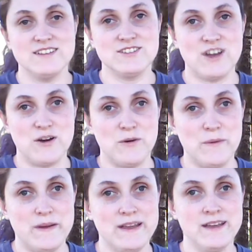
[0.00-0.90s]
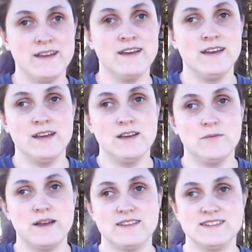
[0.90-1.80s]
So
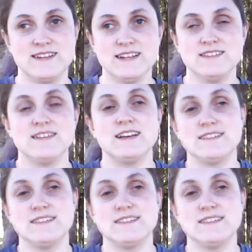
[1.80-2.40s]
we had this dance class,